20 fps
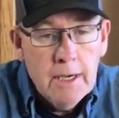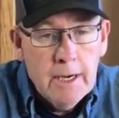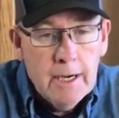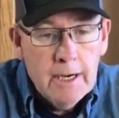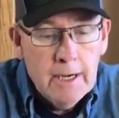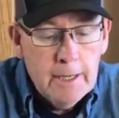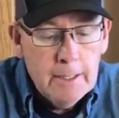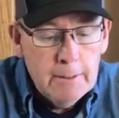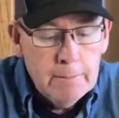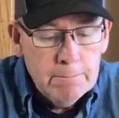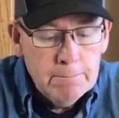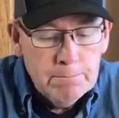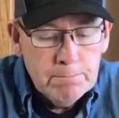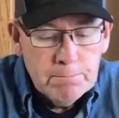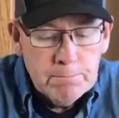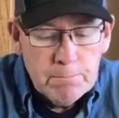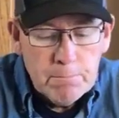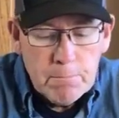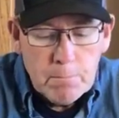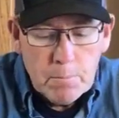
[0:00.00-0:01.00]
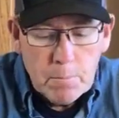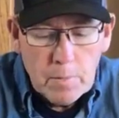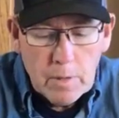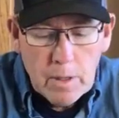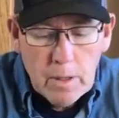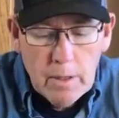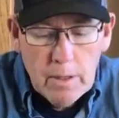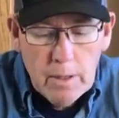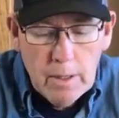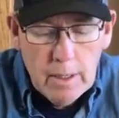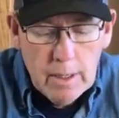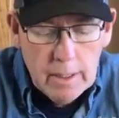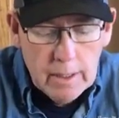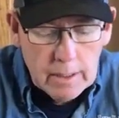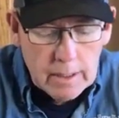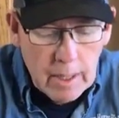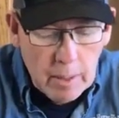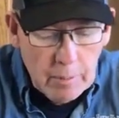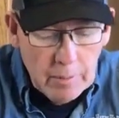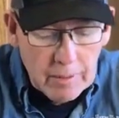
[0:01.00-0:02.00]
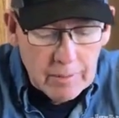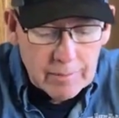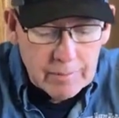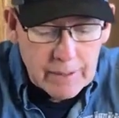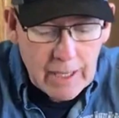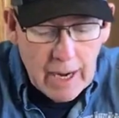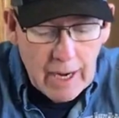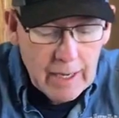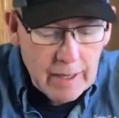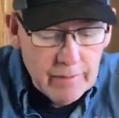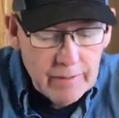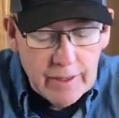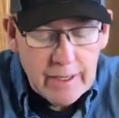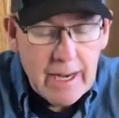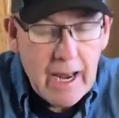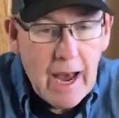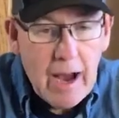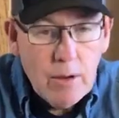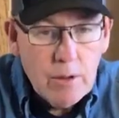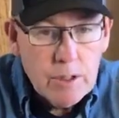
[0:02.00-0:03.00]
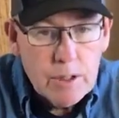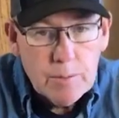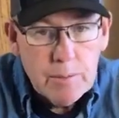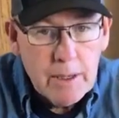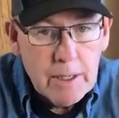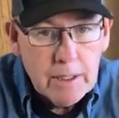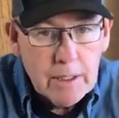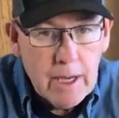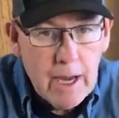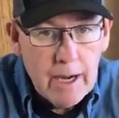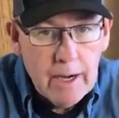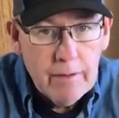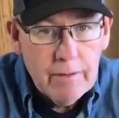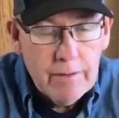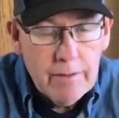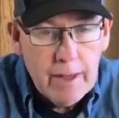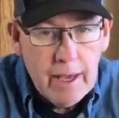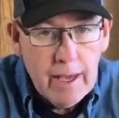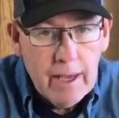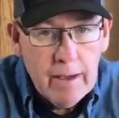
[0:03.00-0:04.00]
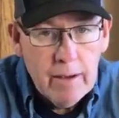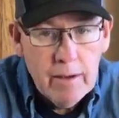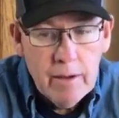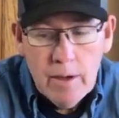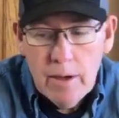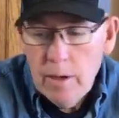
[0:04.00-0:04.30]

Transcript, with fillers: Um, Uh, a couple kind of announcement kind of thing.